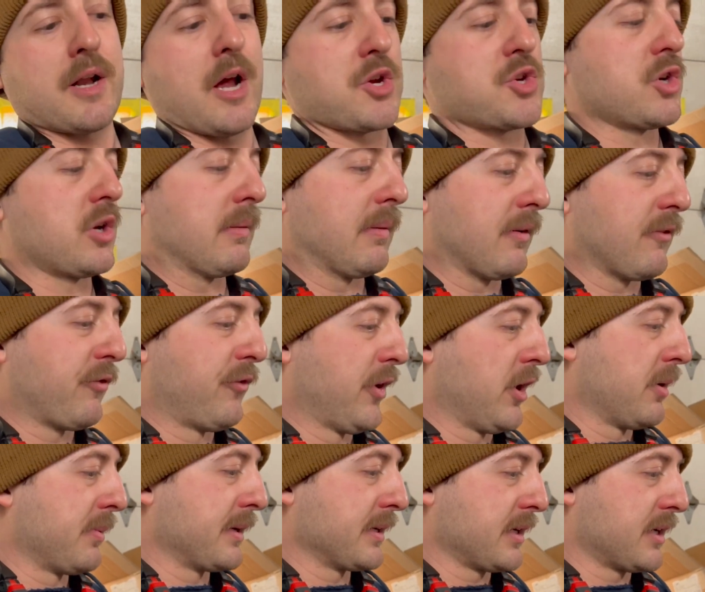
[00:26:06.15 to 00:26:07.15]
I should have been
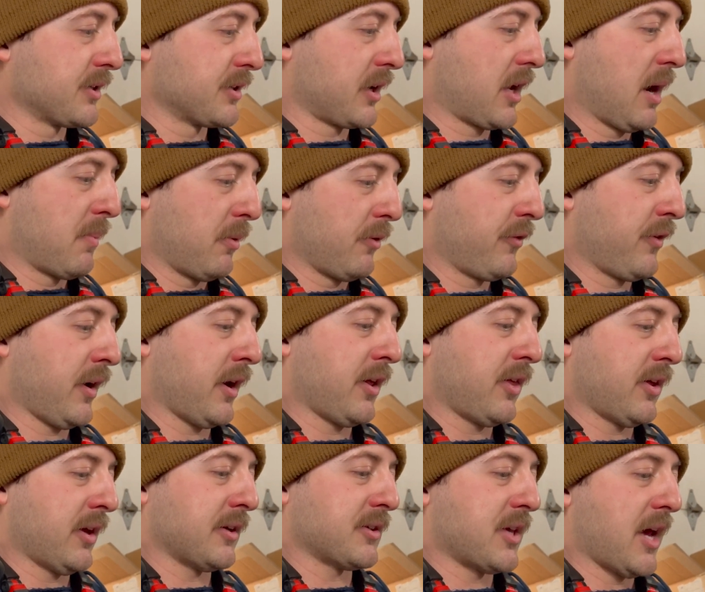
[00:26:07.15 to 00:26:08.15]
filming because a couple funny
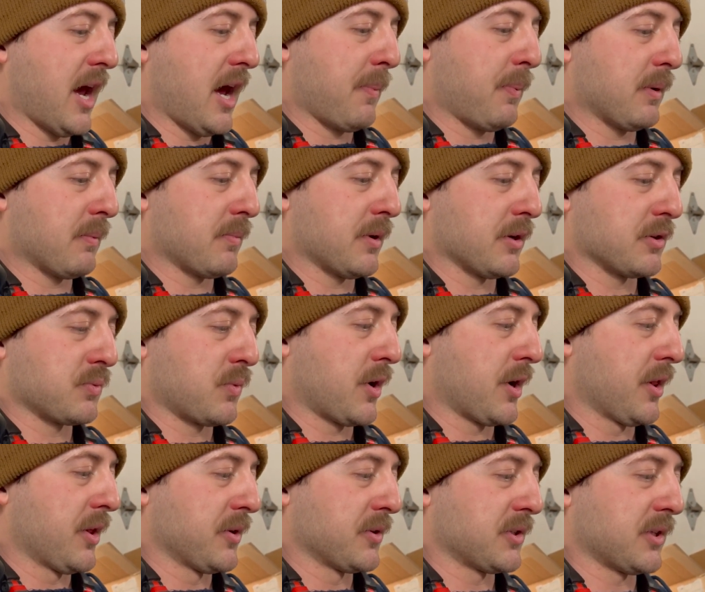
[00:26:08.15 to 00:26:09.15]
things happened, but it's one
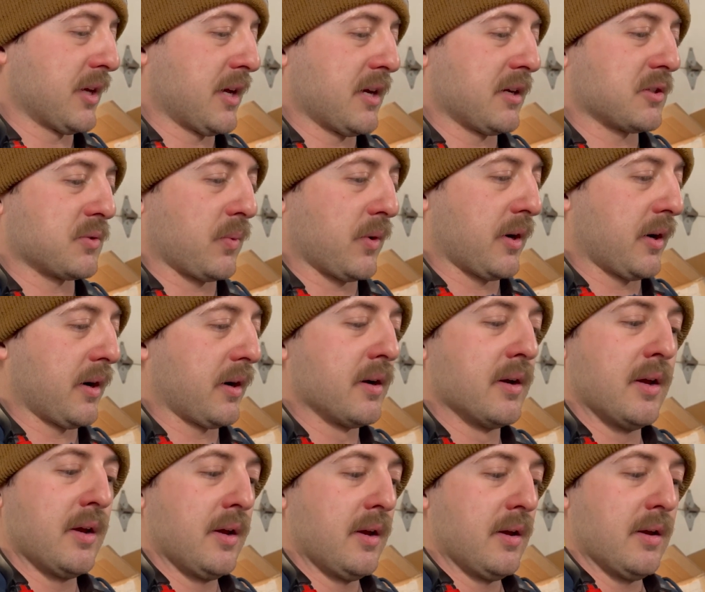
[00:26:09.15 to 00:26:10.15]
of those things where
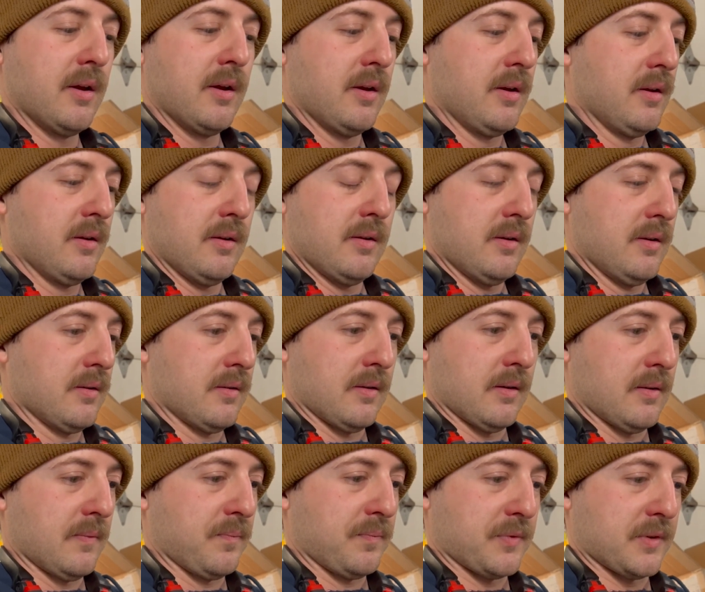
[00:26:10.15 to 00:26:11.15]

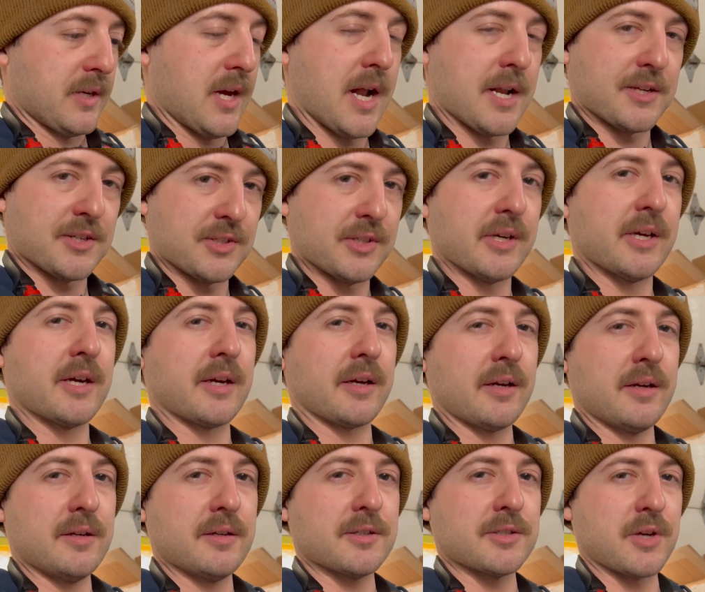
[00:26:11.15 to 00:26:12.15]
kind of sick,
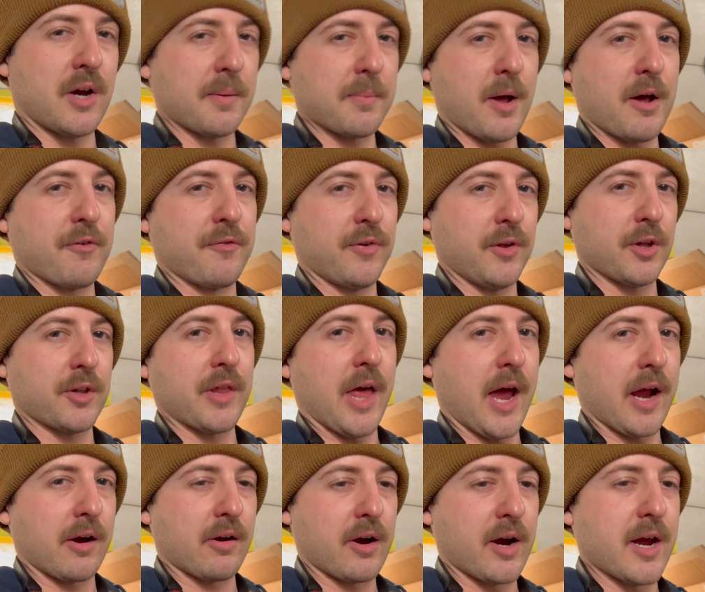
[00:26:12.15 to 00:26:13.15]
so I'm not feeling
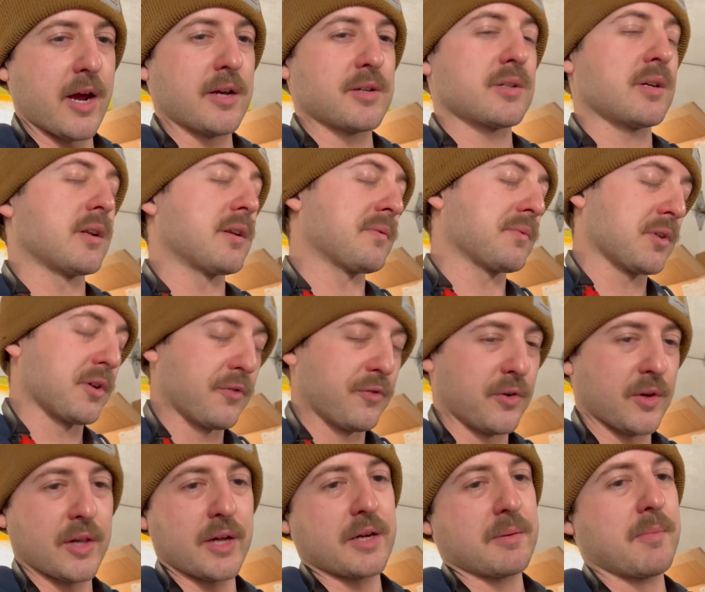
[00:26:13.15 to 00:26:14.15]
that great, so I didn't really
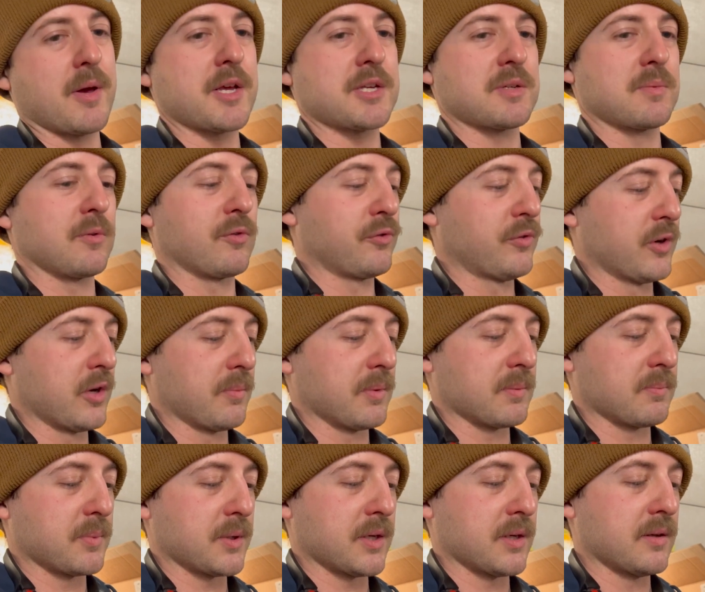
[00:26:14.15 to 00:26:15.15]
feel like messing with
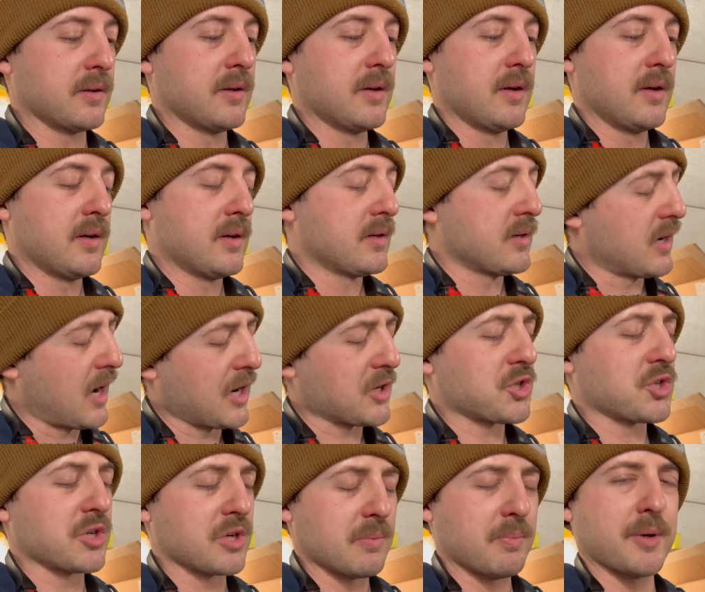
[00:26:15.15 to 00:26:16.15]
filming, but I
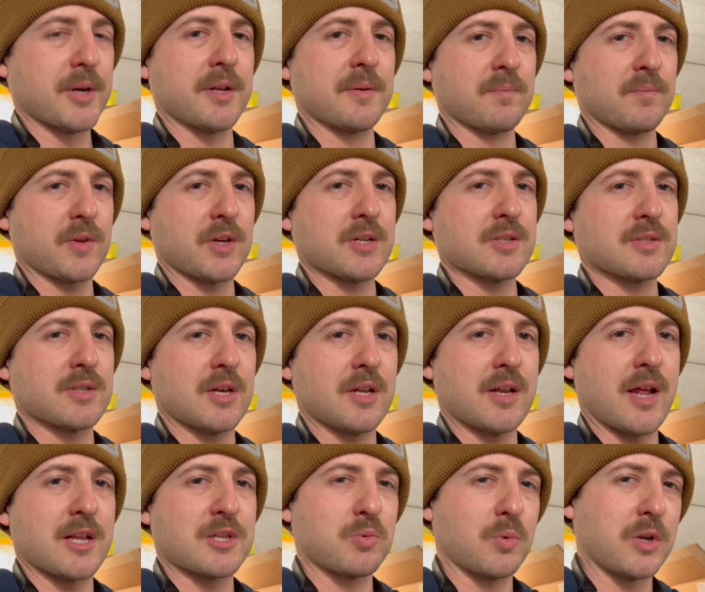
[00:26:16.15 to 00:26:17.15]
should have been, because then
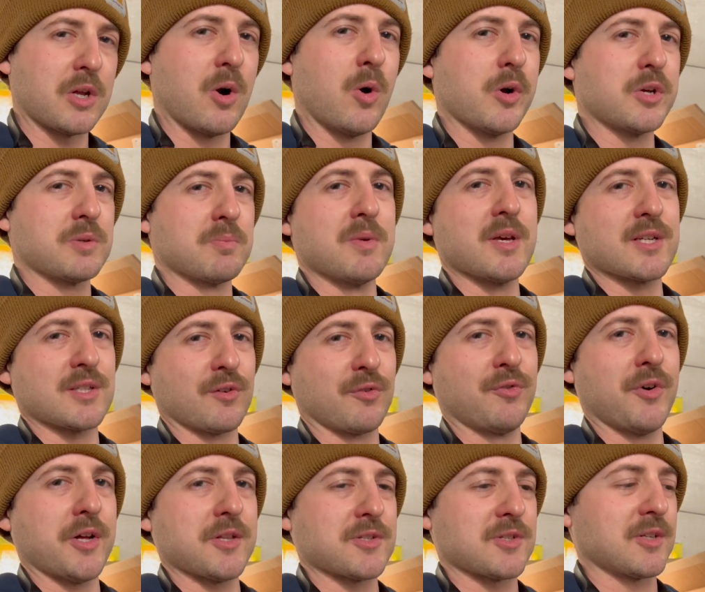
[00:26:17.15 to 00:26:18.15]
that's when you always miss the
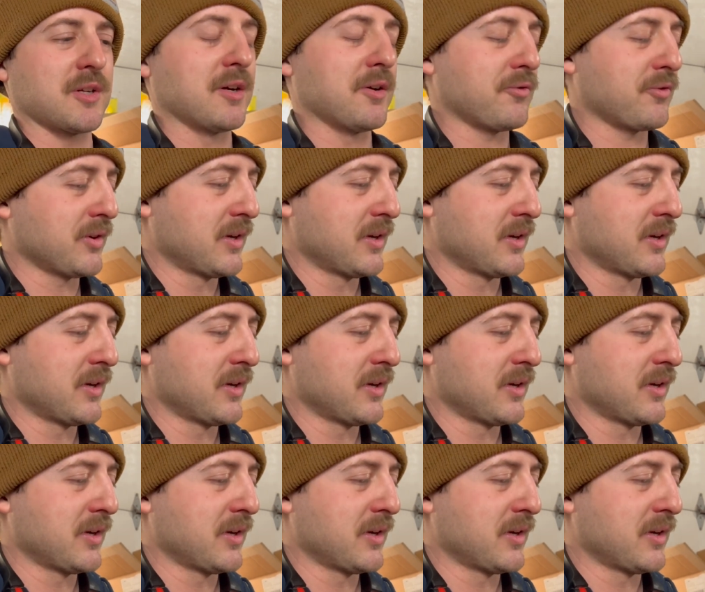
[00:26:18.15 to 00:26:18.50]
fun stuff.